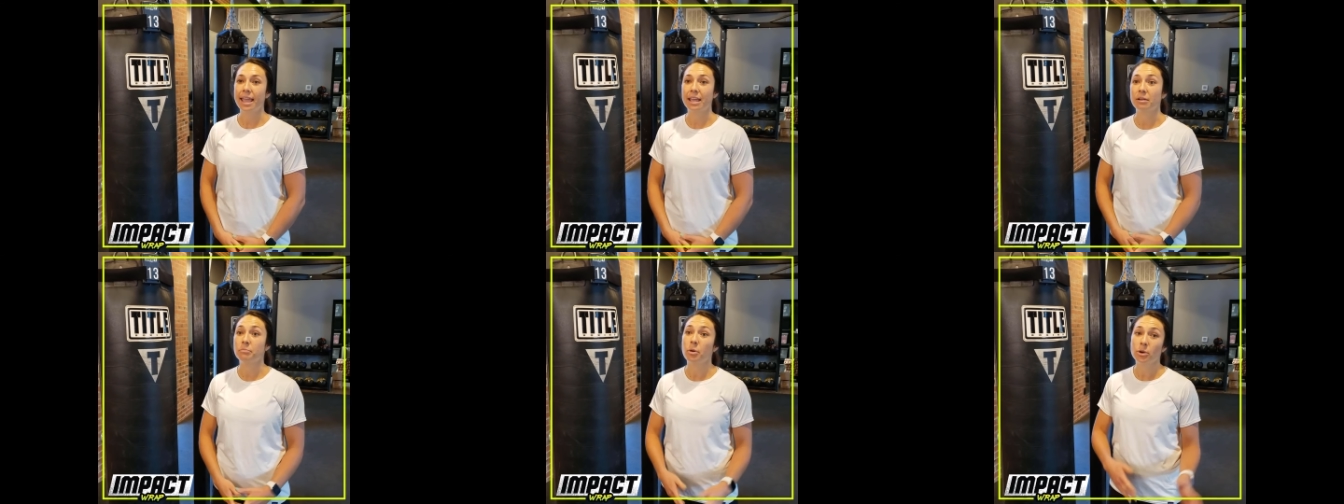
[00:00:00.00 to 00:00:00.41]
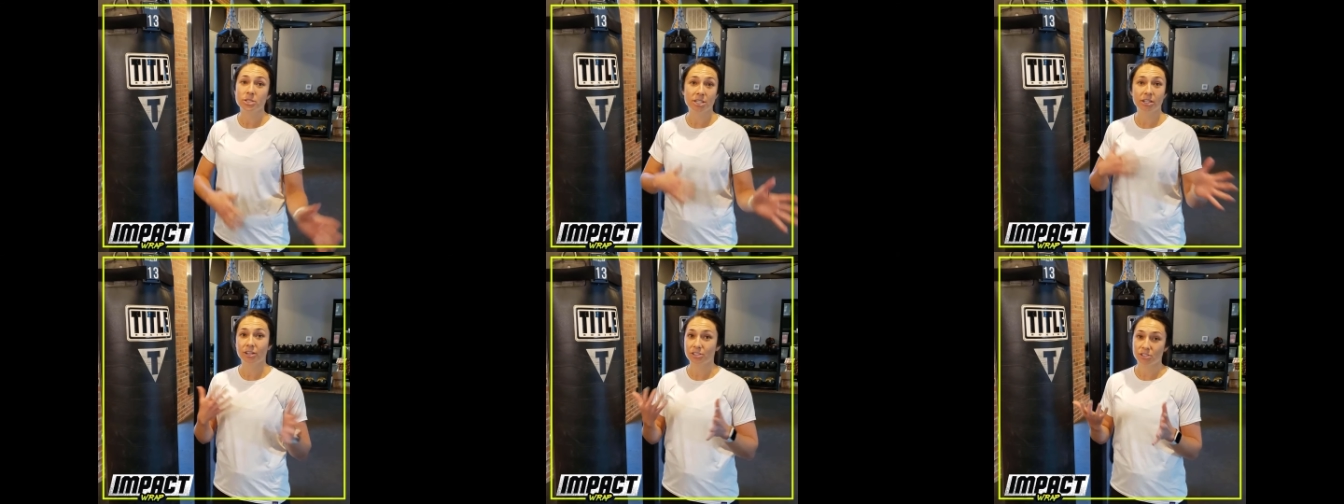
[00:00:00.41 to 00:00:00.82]
and
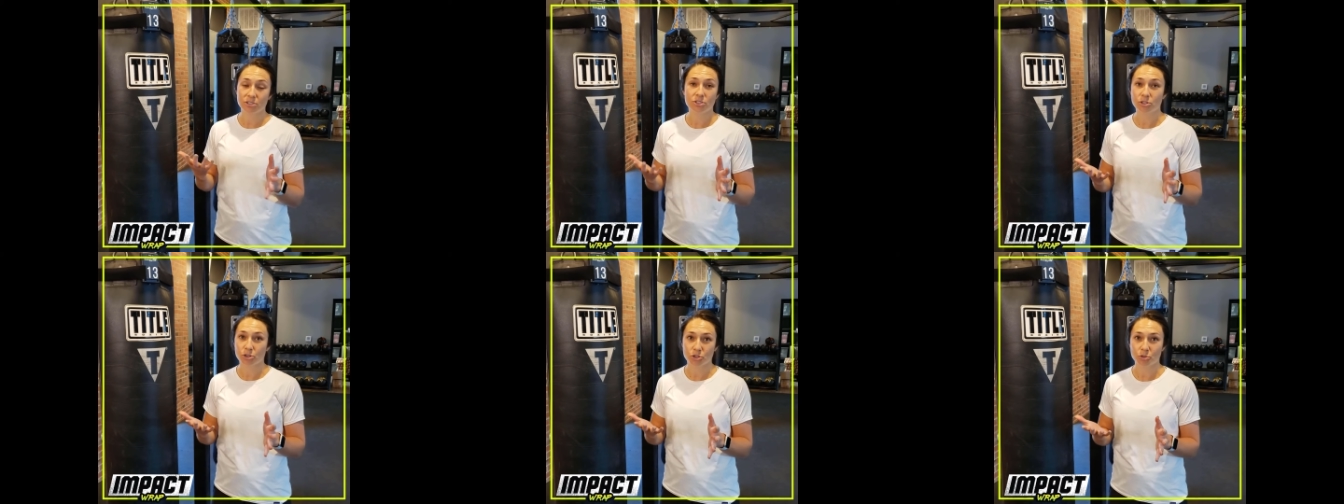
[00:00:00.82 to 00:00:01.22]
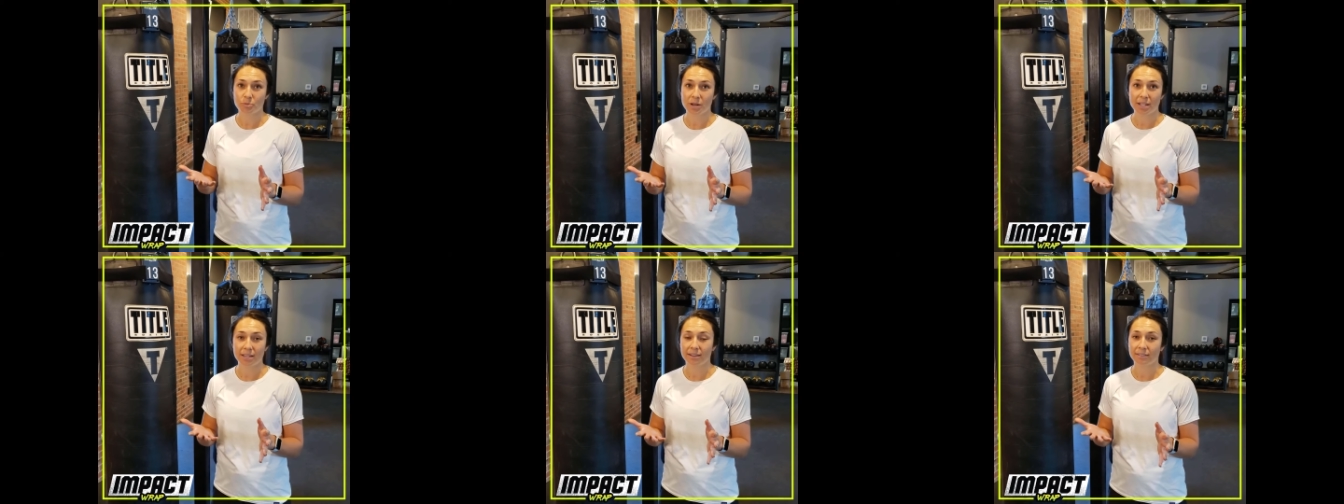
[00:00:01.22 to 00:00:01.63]
posting on
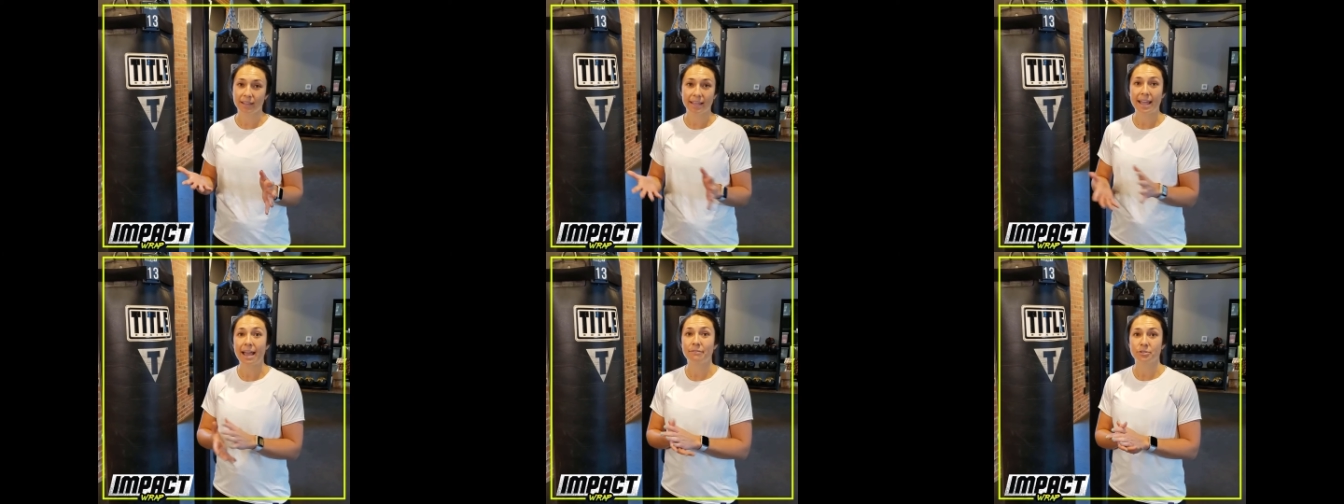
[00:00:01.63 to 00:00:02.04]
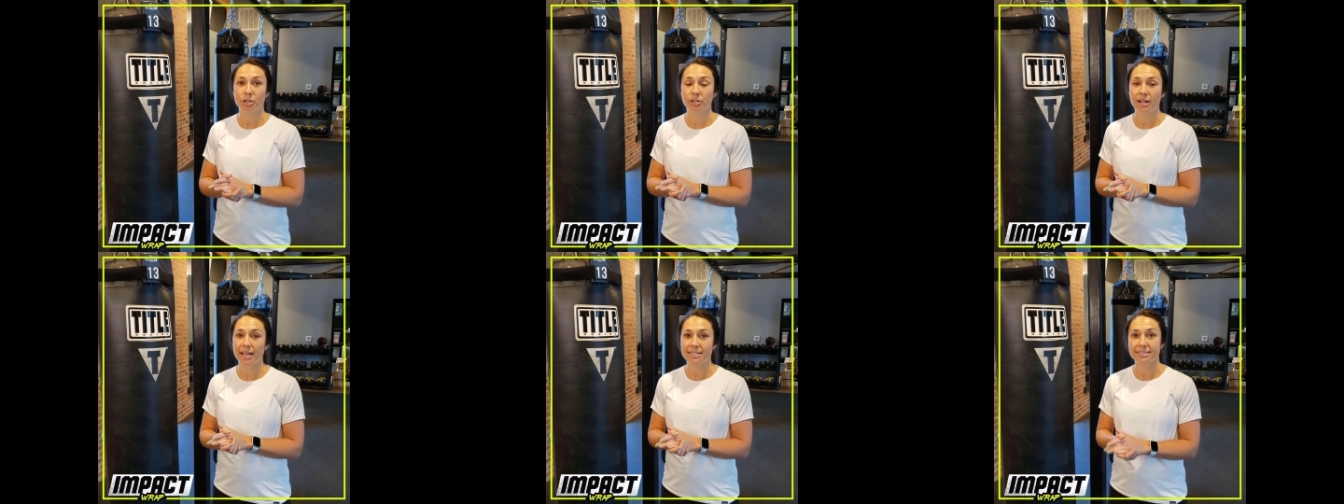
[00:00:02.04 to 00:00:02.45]
social media, like
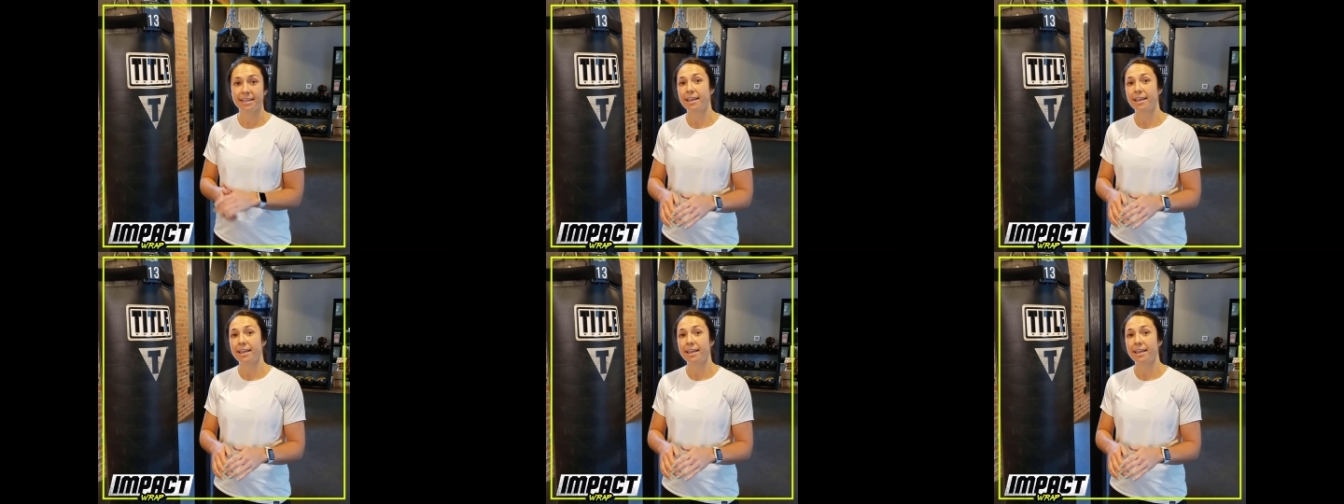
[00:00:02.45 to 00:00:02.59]
after class,